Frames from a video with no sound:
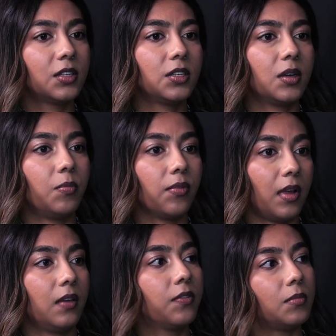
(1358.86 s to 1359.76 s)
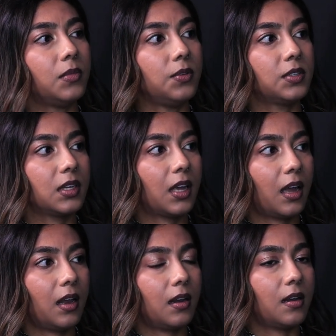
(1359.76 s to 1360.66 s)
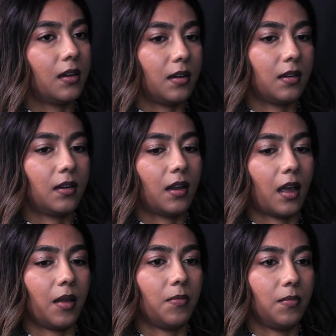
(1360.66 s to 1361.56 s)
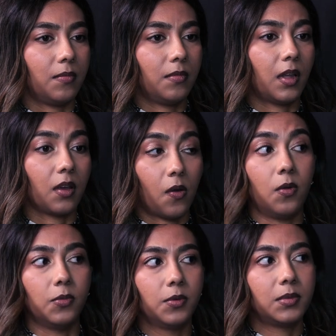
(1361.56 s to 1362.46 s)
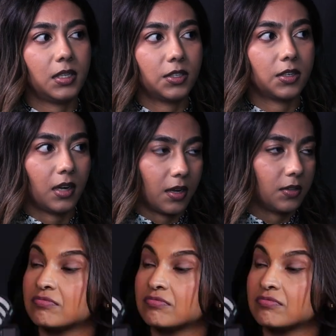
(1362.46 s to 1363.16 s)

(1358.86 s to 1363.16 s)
took a break from music ed, and I'm like a homeroom teacher now.